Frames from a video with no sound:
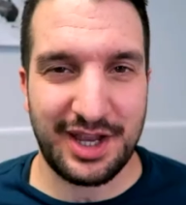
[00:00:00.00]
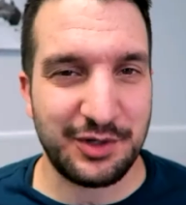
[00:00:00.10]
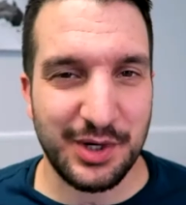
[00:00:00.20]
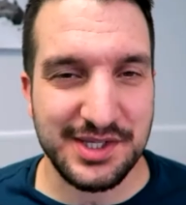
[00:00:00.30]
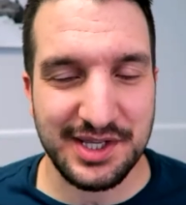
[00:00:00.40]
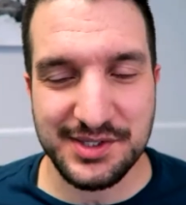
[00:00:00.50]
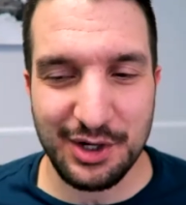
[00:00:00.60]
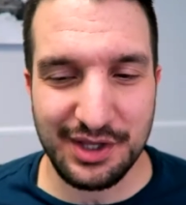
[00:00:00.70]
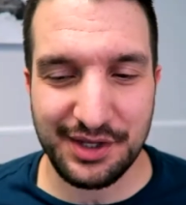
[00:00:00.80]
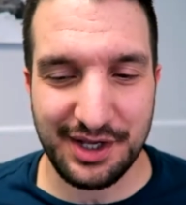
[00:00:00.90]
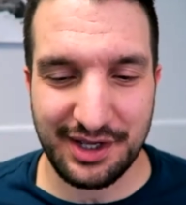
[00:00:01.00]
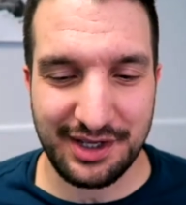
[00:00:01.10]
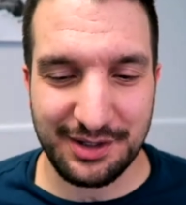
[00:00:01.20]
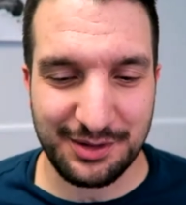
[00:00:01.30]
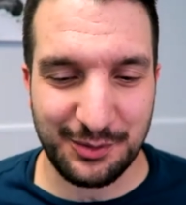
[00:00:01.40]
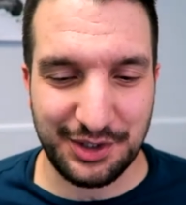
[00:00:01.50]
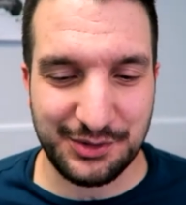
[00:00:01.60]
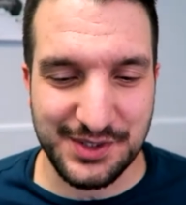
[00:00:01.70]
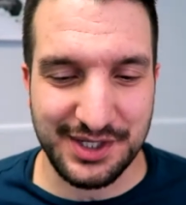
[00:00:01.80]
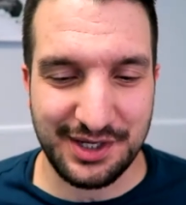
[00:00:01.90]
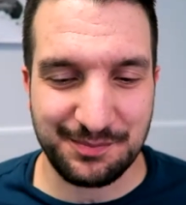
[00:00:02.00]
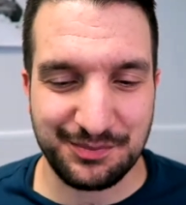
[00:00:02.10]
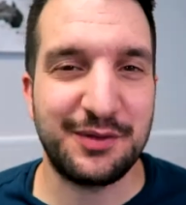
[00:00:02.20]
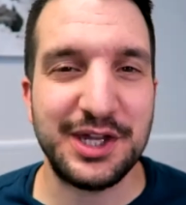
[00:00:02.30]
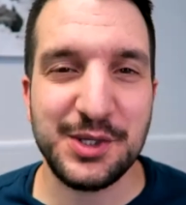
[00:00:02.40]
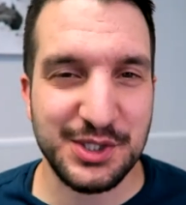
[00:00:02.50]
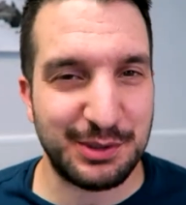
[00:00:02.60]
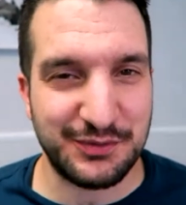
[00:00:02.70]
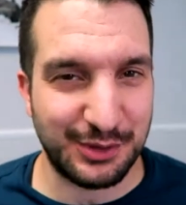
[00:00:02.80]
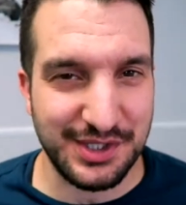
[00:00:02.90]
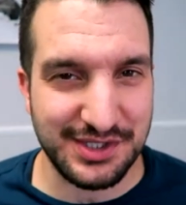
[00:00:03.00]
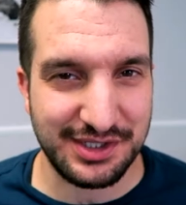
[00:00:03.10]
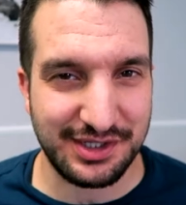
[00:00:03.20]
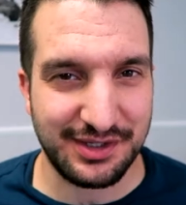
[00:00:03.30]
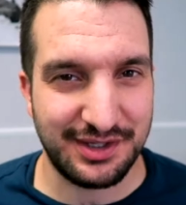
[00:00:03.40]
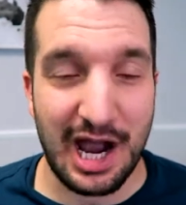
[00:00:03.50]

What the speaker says: Anyways, that's all that I wanted to say. Thank you so much for listening.